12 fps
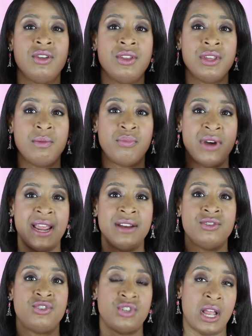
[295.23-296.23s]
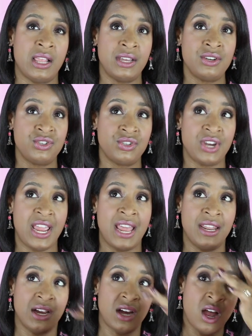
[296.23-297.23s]
the brand Gelish
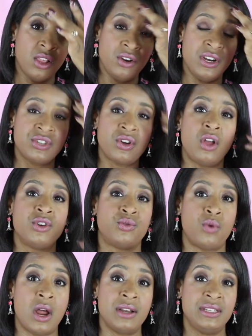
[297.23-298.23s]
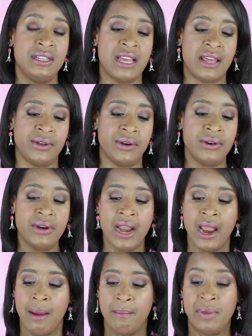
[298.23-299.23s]
and the color is called Drawn Together.
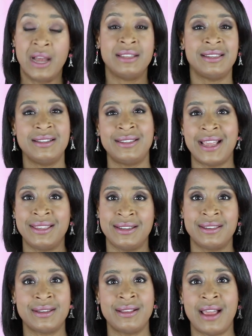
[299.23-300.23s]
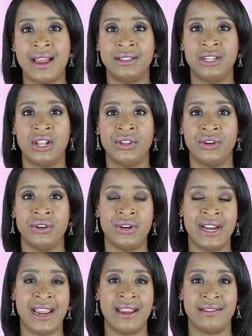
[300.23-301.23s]
But since that's a salon color
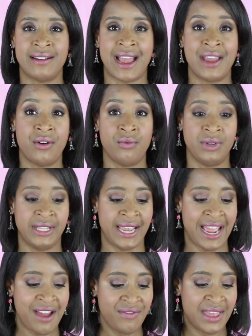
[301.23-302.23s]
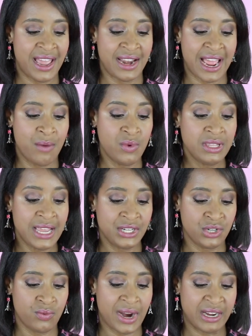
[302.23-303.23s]
and I don't really have that, I would
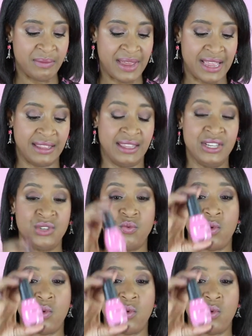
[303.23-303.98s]
like to recommend this